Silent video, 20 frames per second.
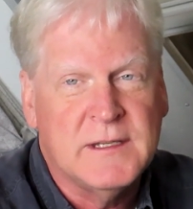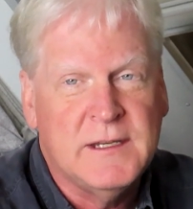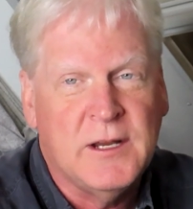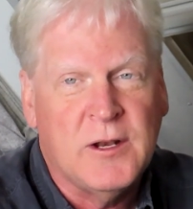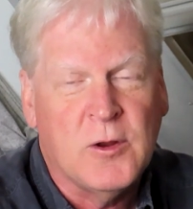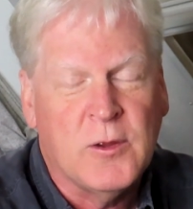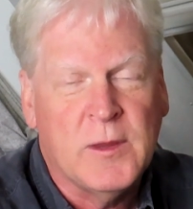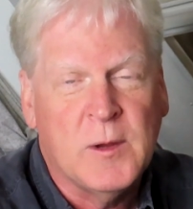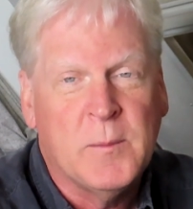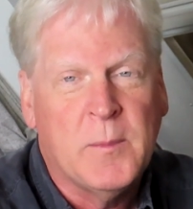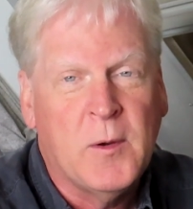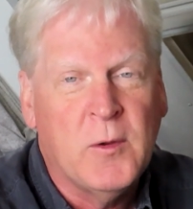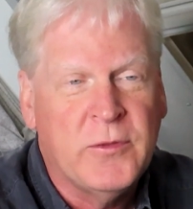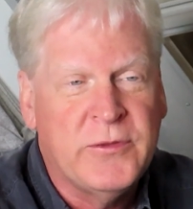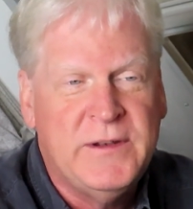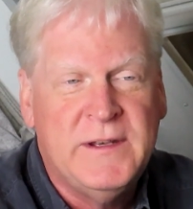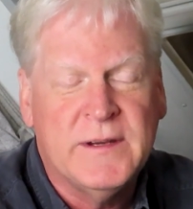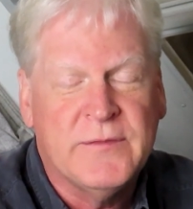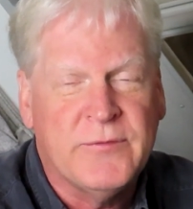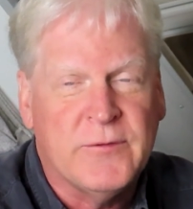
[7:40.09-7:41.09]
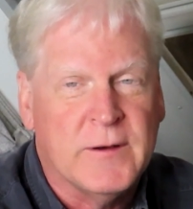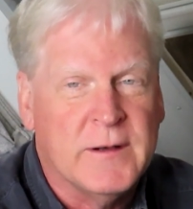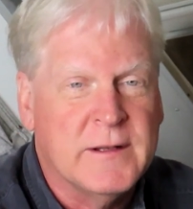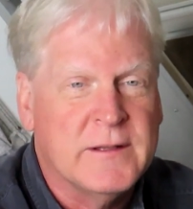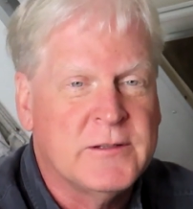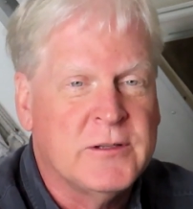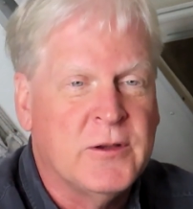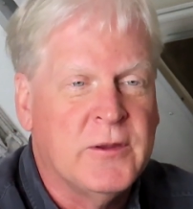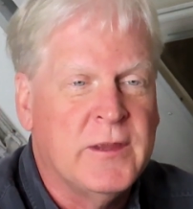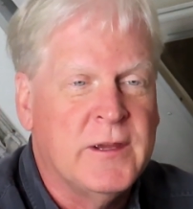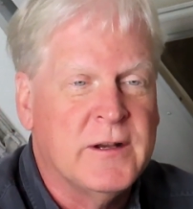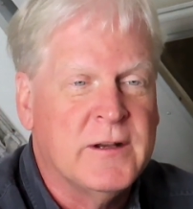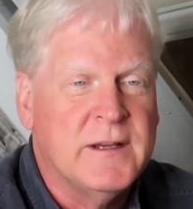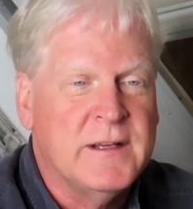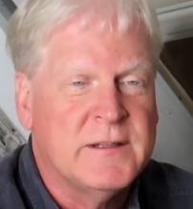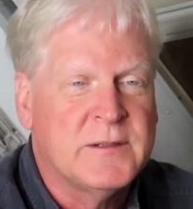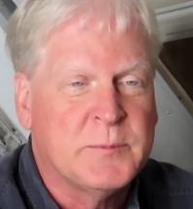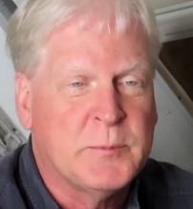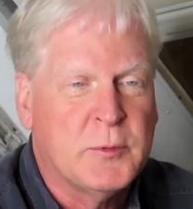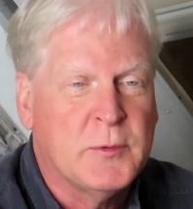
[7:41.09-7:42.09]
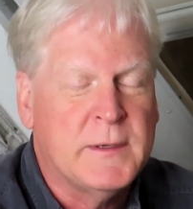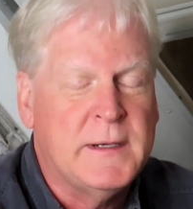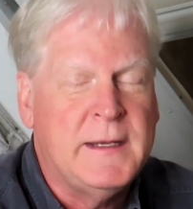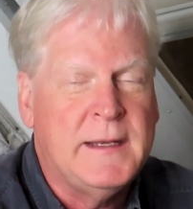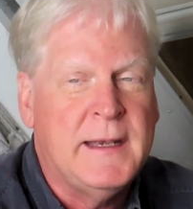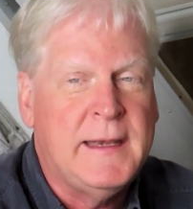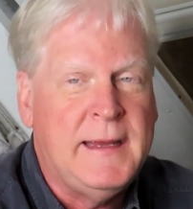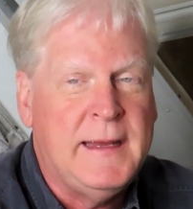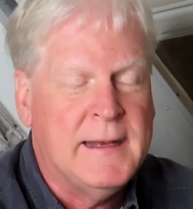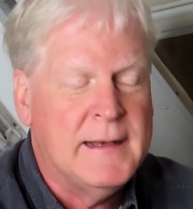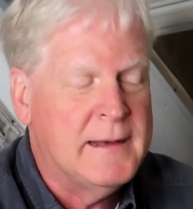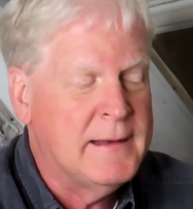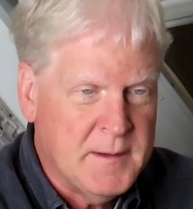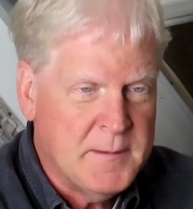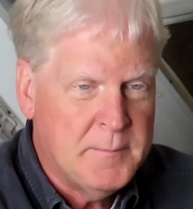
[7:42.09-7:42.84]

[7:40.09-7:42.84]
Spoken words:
you know, they're both different. So it's pretty neat.